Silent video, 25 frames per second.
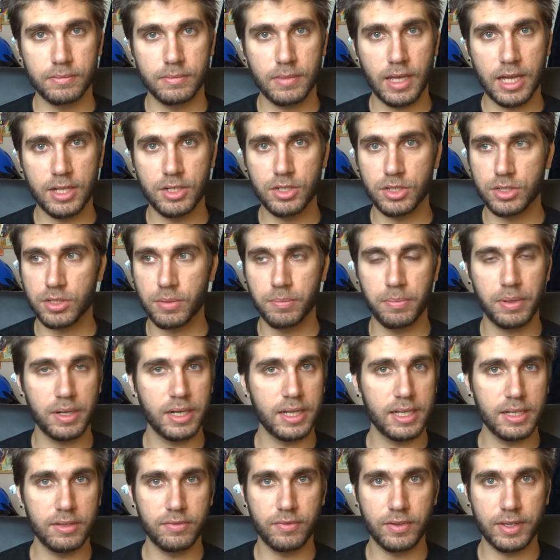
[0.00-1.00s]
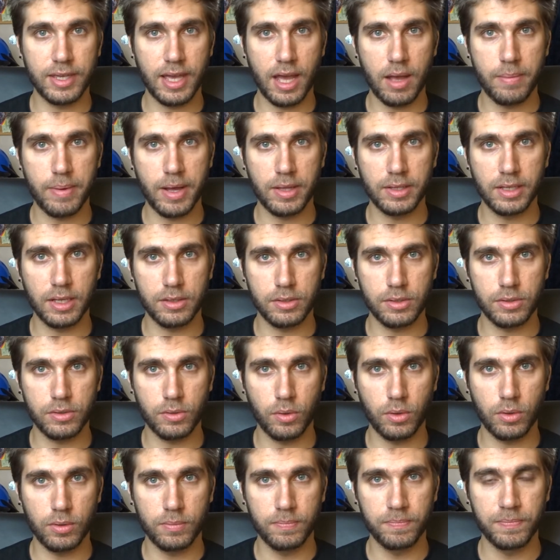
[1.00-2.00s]
and just completely forget about the other
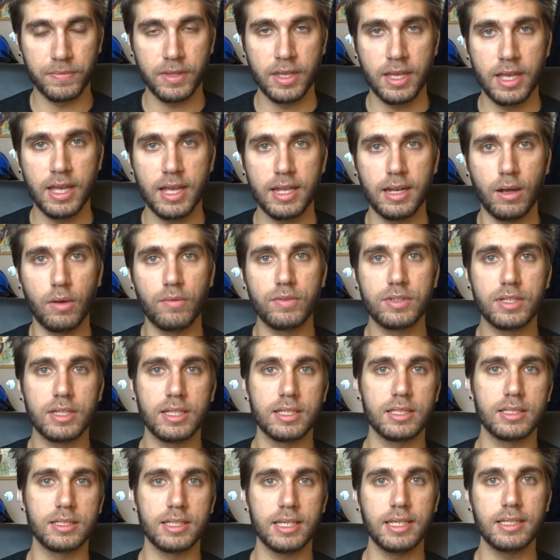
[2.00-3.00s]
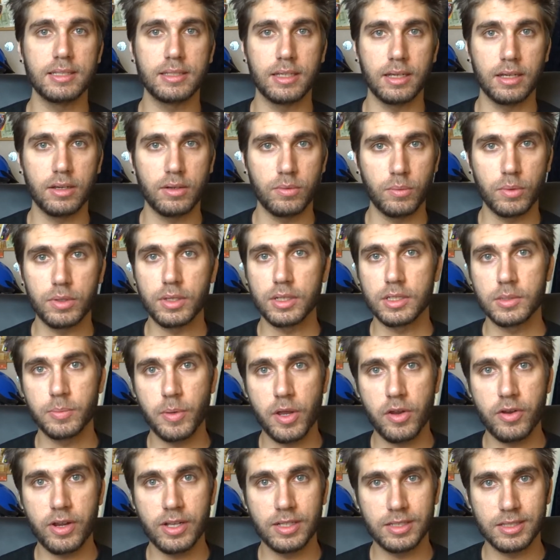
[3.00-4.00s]
thought. Now, obviously this is easier with
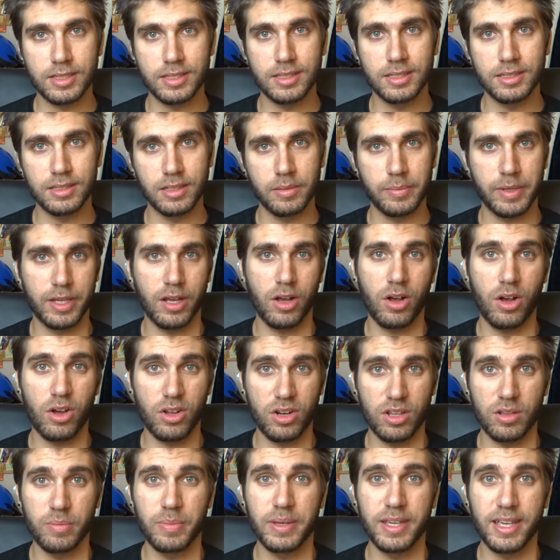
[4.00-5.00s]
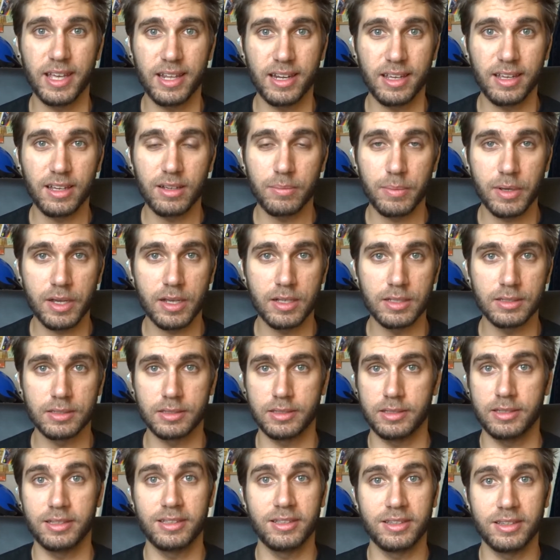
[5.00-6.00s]
experience, this is going to be hard at the beginning
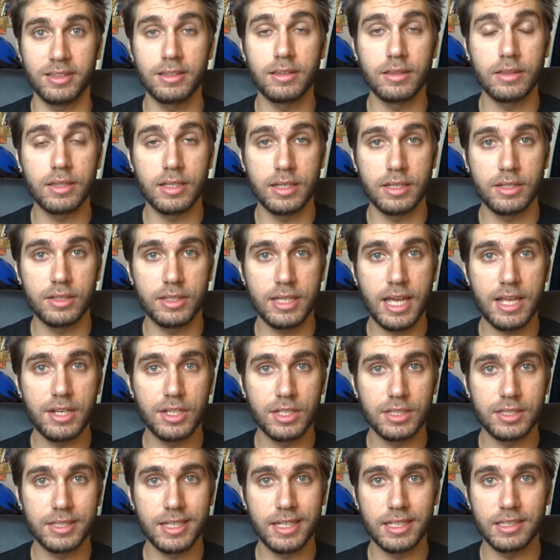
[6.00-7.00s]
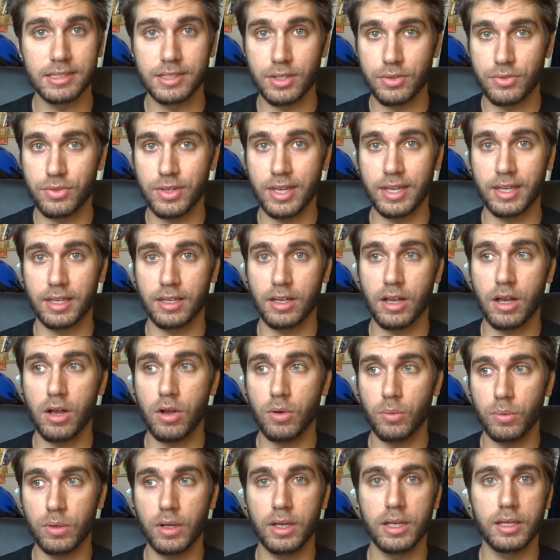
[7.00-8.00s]
because the tendency is to think,
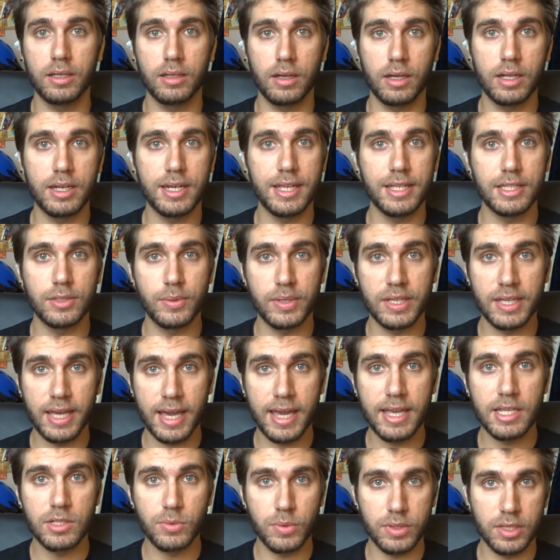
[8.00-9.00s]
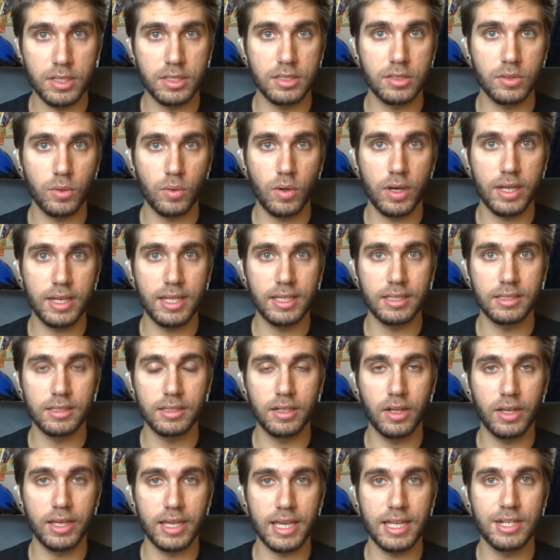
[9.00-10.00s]
oh, well, I need to engage with this thought, I need to
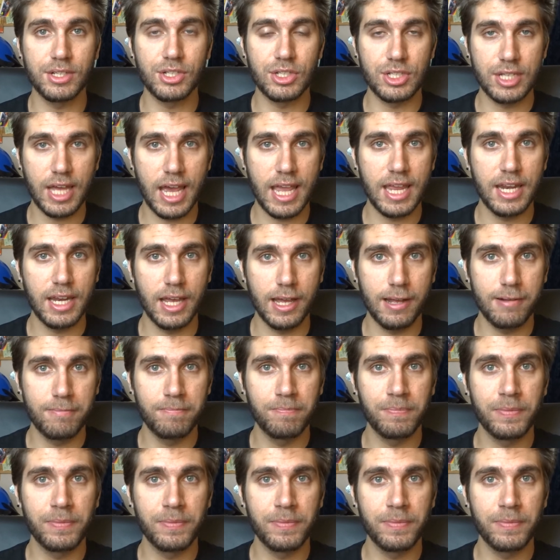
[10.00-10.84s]
like entertain it,